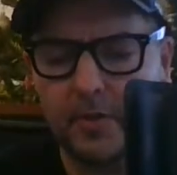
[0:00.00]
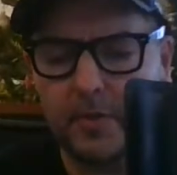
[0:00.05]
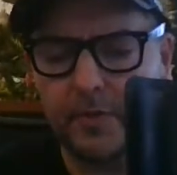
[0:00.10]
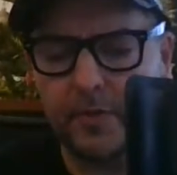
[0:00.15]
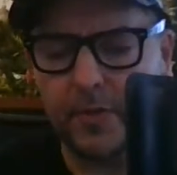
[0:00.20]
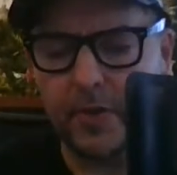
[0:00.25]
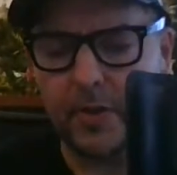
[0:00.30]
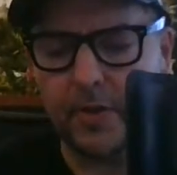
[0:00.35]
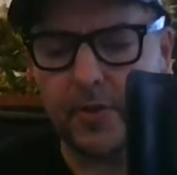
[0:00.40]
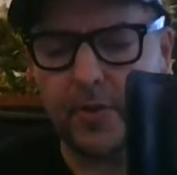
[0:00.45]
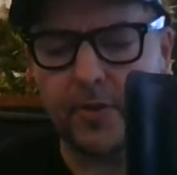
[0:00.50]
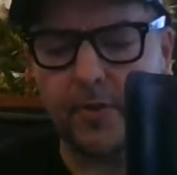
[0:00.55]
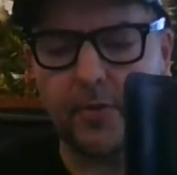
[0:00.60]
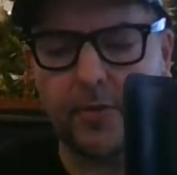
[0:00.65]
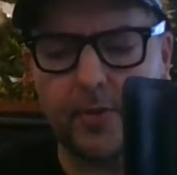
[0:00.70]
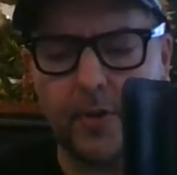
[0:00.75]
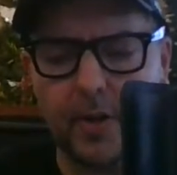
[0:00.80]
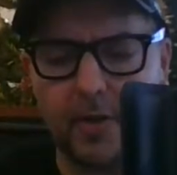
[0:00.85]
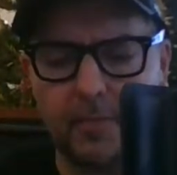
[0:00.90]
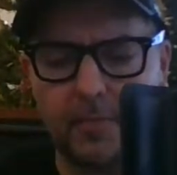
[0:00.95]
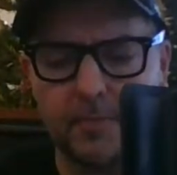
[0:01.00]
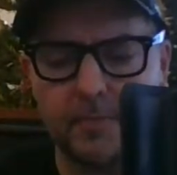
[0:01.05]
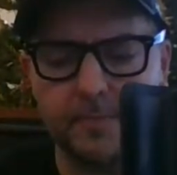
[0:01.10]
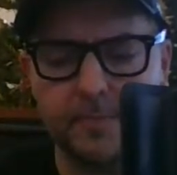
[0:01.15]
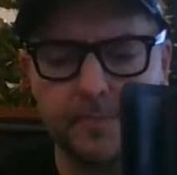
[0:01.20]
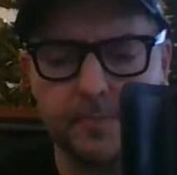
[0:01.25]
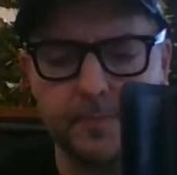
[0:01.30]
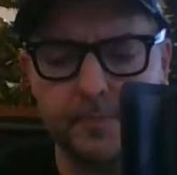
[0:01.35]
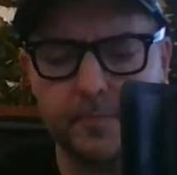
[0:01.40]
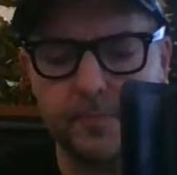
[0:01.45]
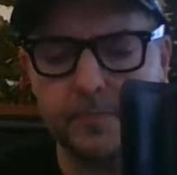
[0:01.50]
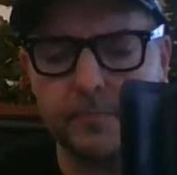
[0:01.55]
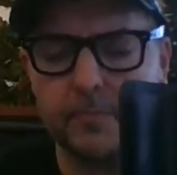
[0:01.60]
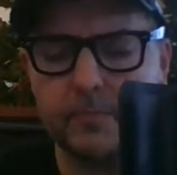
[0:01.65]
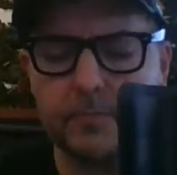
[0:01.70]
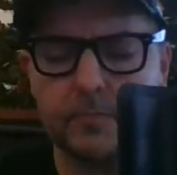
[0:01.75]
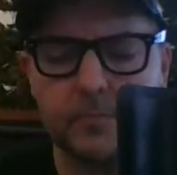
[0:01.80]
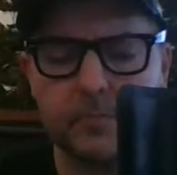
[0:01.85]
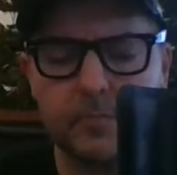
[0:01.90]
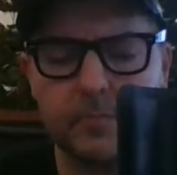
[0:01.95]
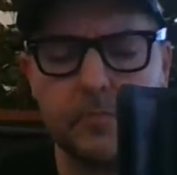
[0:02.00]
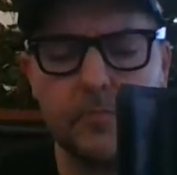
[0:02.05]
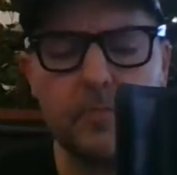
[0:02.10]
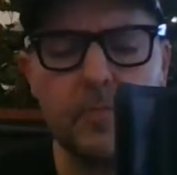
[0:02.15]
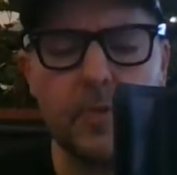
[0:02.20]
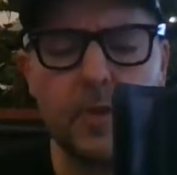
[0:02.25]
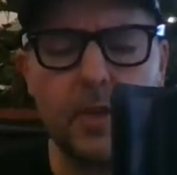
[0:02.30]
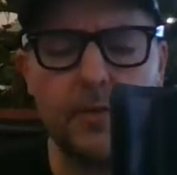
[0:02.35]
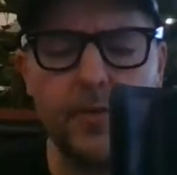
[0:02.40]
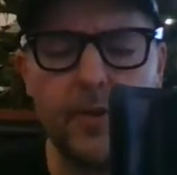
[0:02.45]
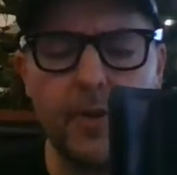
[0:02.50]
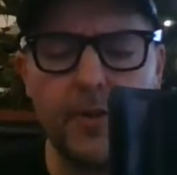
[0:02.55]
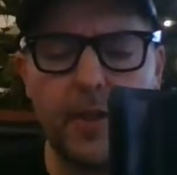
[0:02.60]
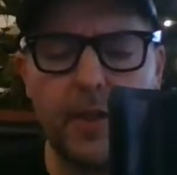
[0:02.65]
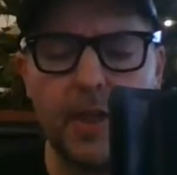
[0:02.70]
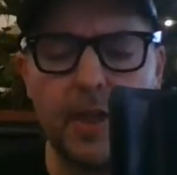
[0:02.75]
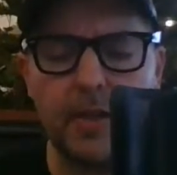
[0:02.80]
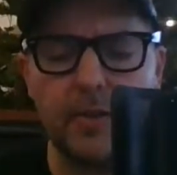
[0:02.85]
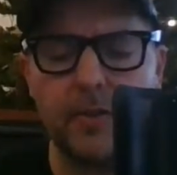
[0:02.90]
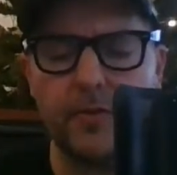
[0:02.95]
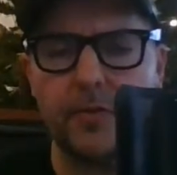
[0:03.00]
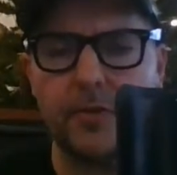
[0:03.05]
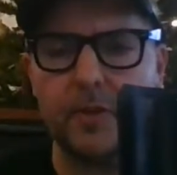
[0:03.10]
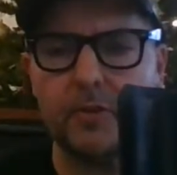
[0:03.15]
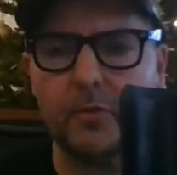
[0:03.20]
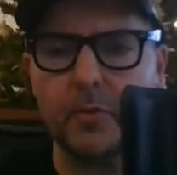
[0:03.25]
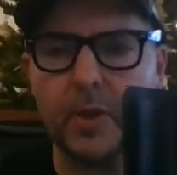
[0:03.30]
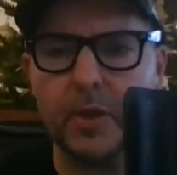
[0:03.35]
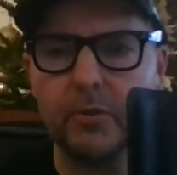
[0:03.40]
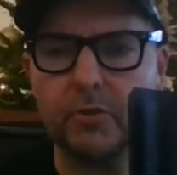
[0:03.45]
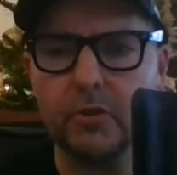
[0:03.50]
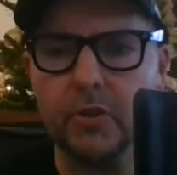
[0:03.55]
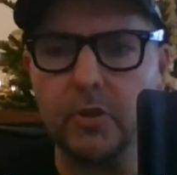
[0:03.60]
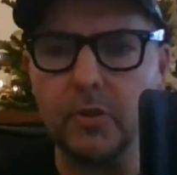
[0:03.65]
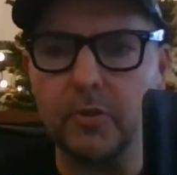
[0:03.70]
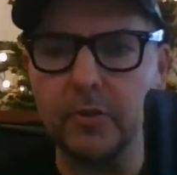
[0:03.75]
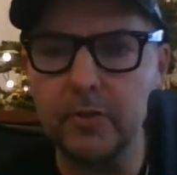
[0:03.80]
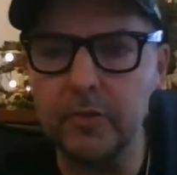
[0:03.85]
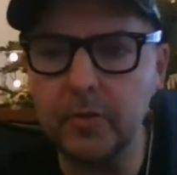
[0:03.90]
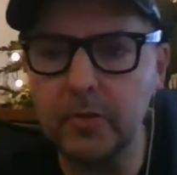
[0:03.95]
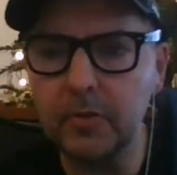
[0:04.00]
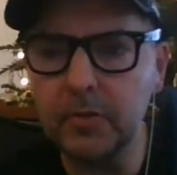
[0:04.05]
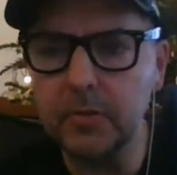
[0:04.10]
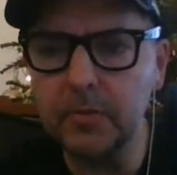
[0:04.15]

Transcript: further um, further negative situations.